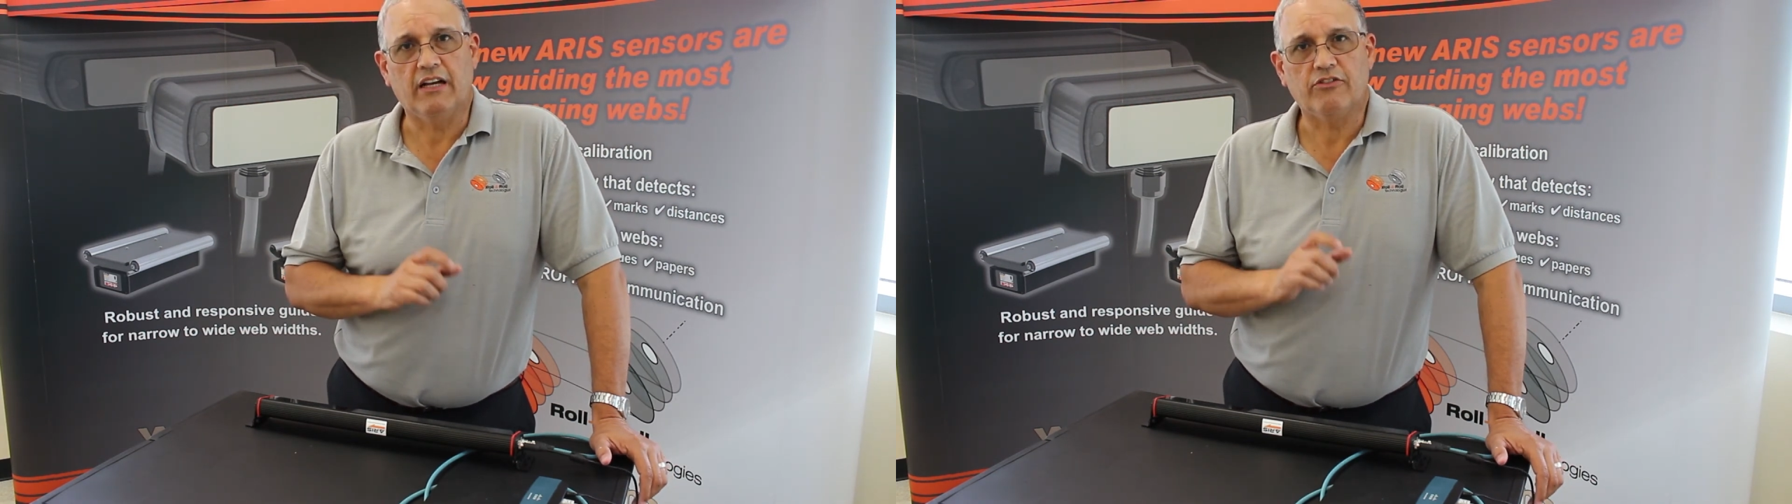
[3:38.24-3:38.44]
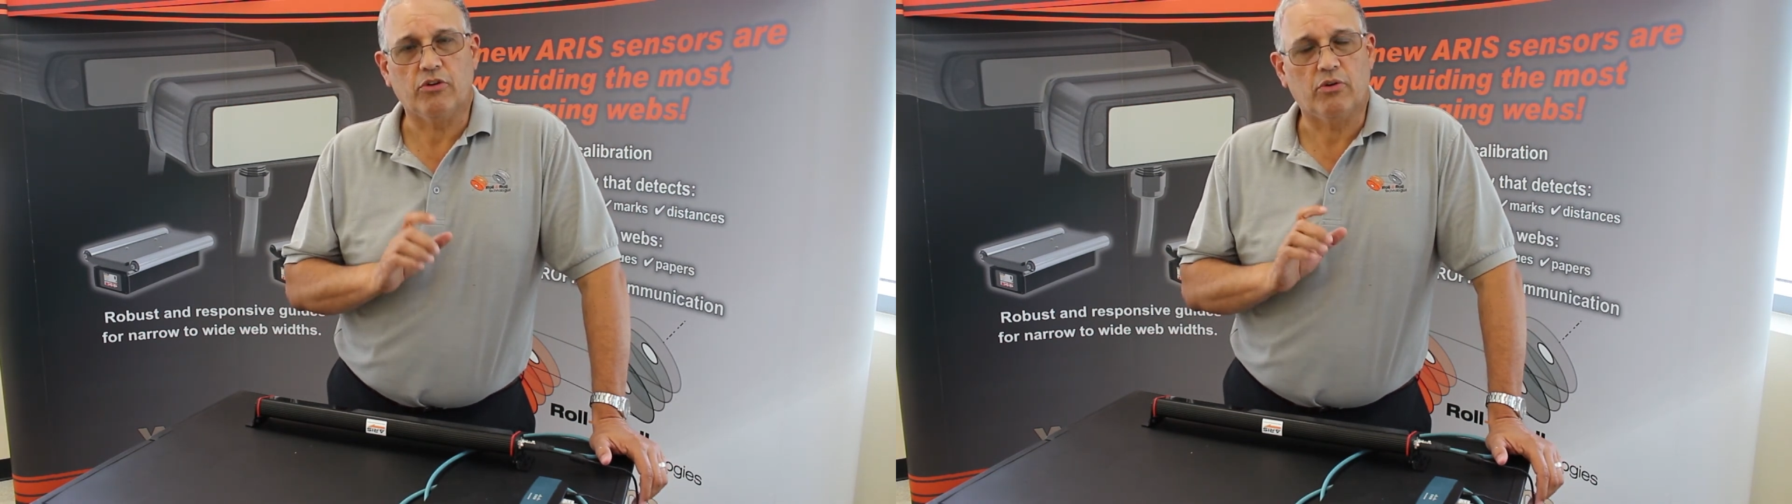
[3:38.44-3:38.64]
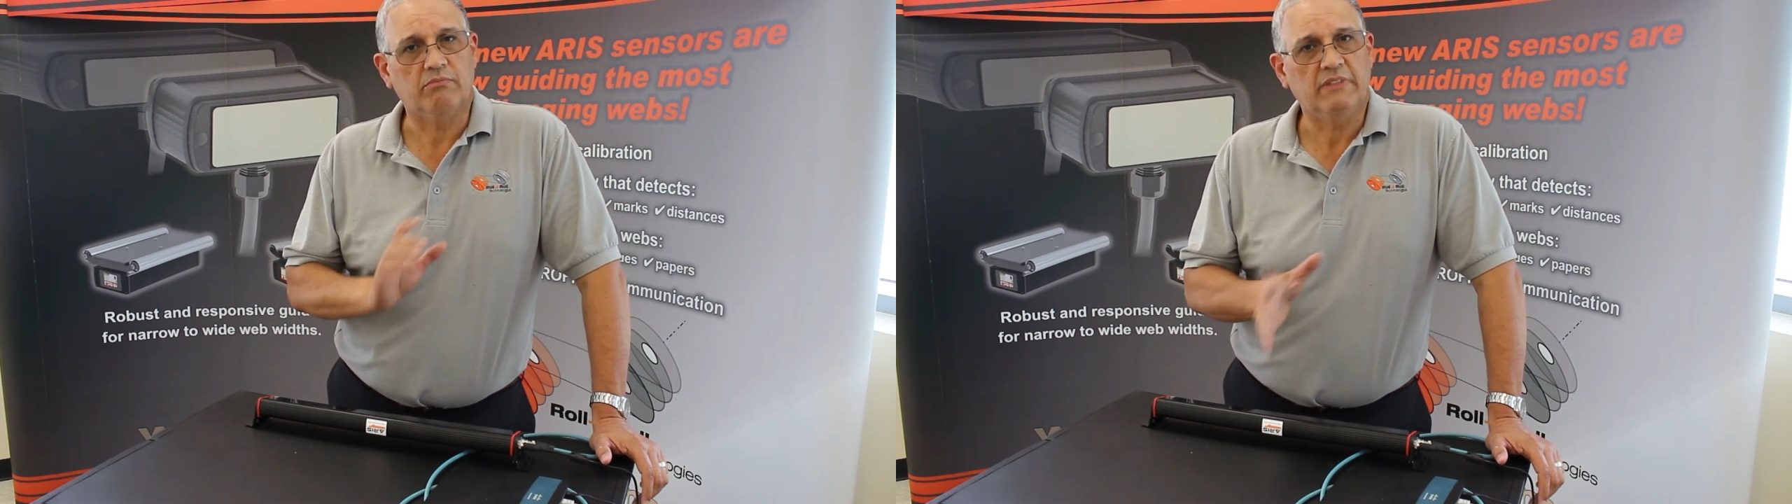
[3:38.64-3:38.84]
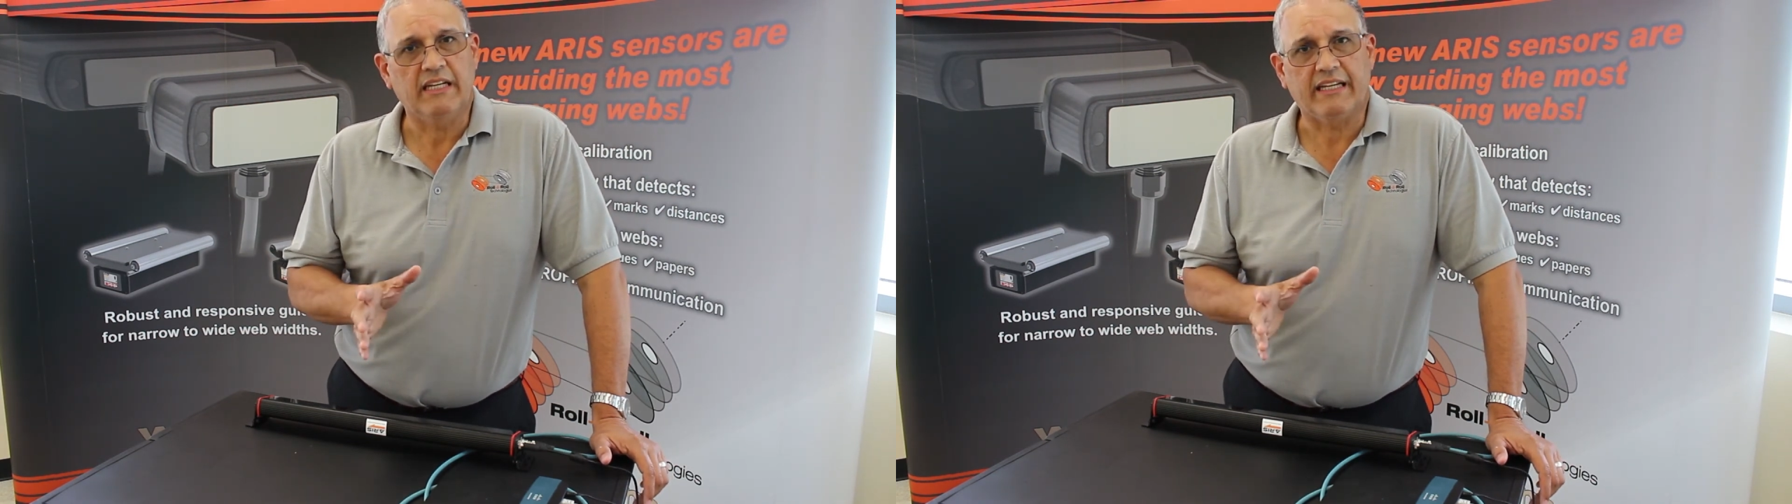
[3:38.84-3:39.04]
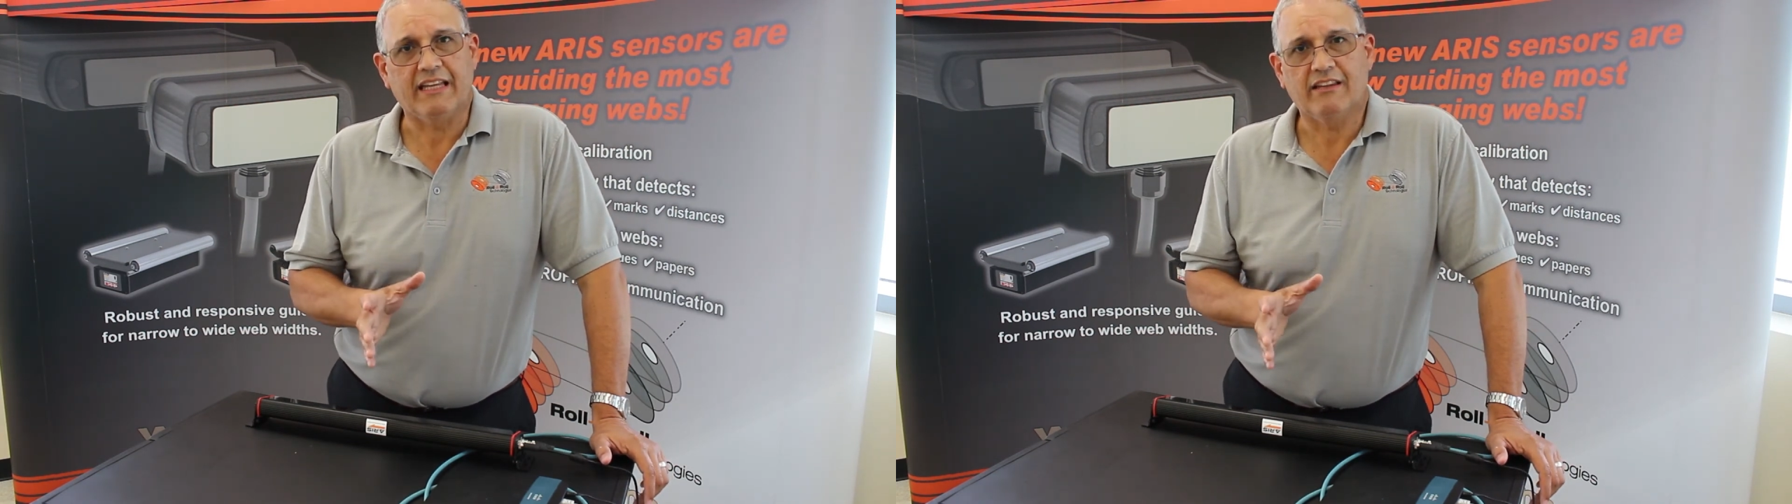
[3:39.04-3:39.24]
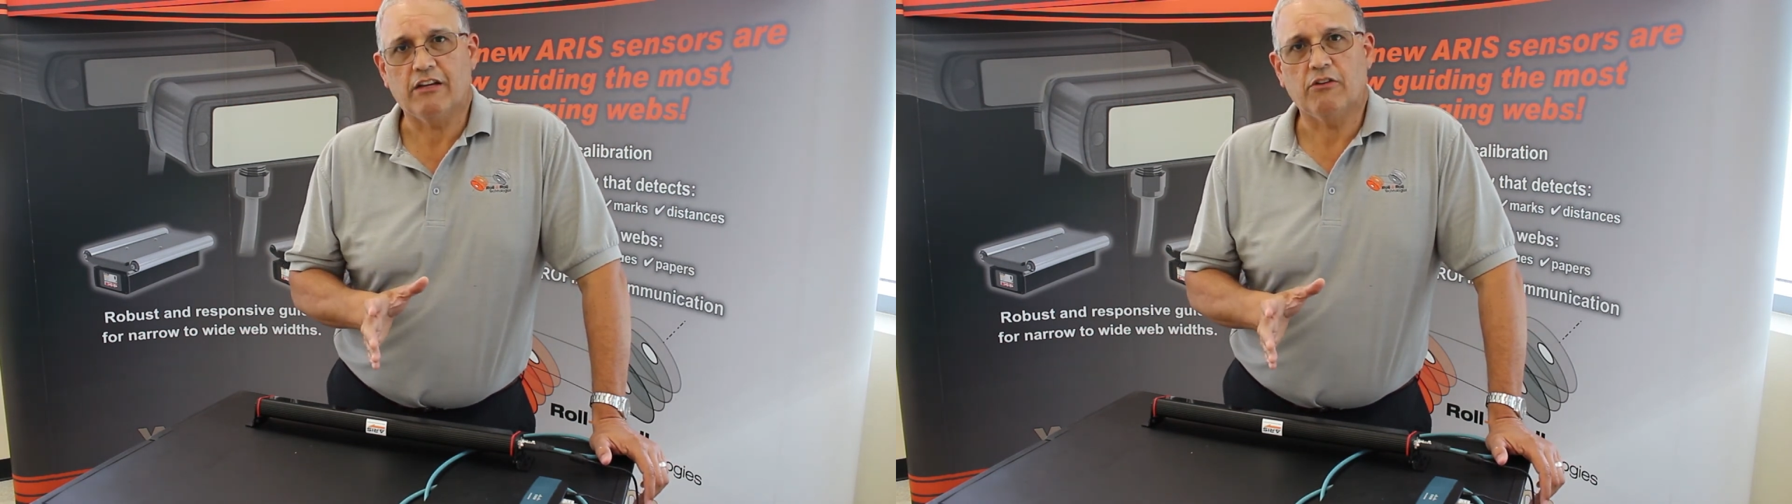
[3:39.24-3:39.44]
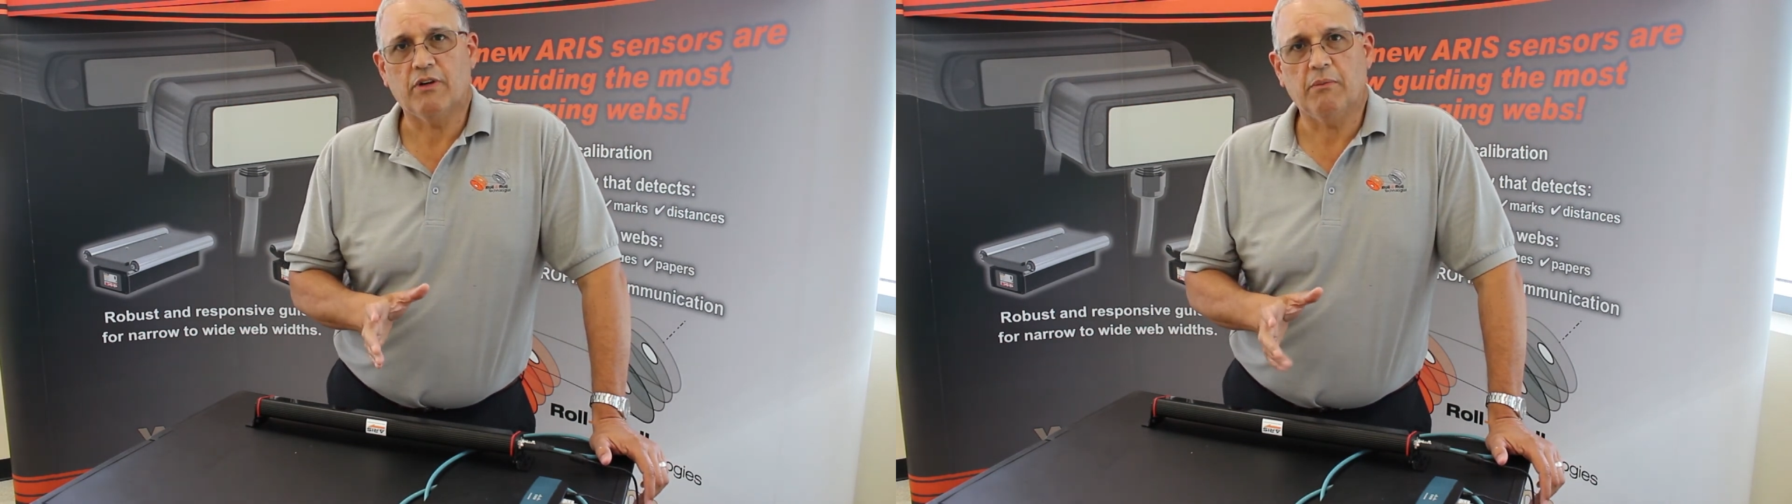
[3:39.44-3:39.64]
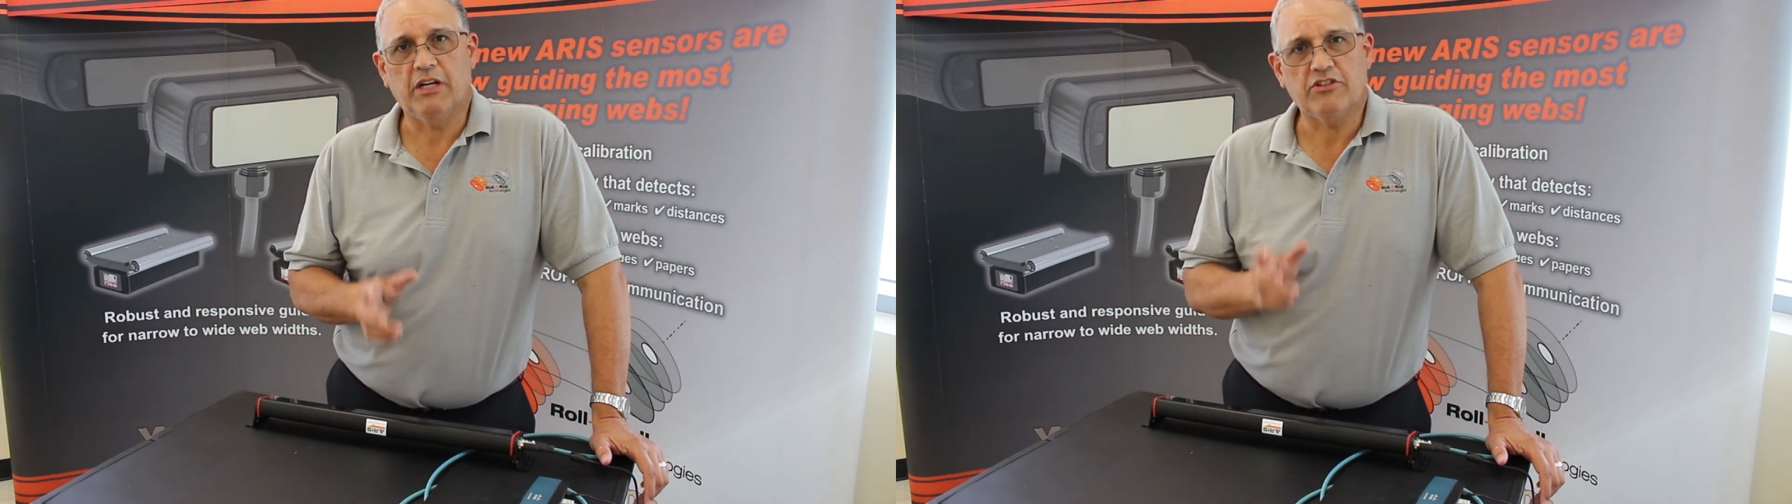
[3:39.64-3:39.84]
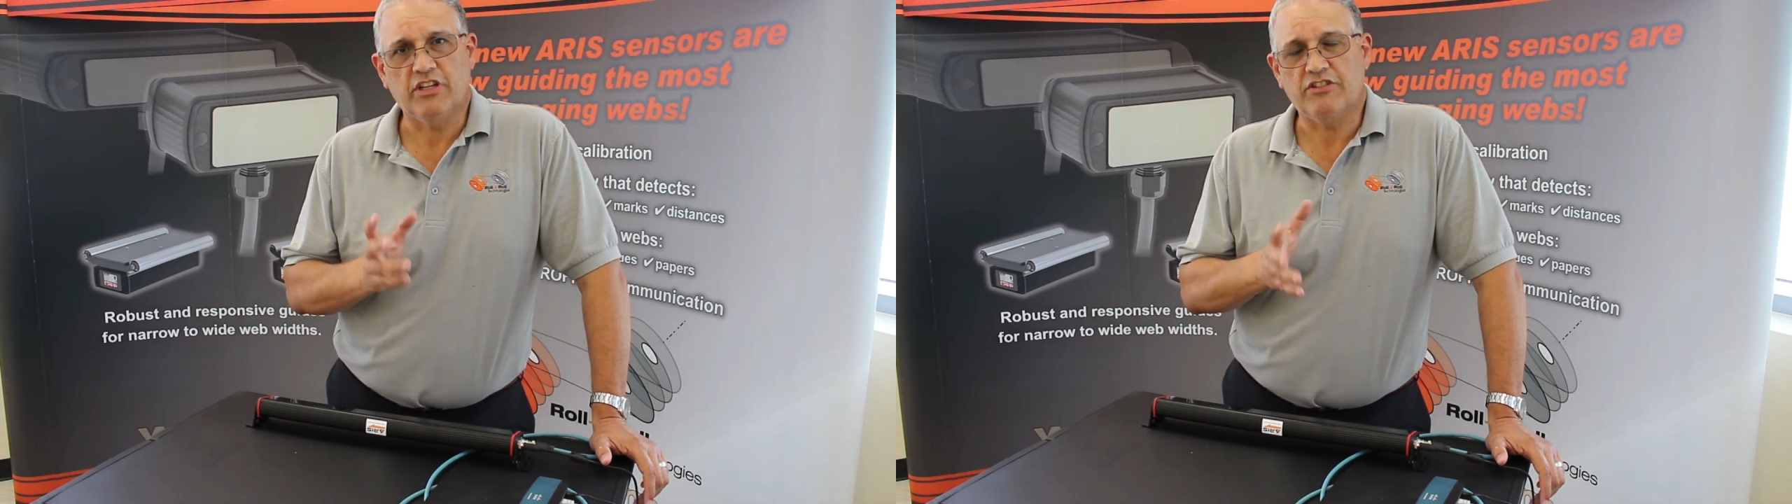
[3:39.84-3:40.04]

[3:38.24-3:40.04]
So again, thank you very much,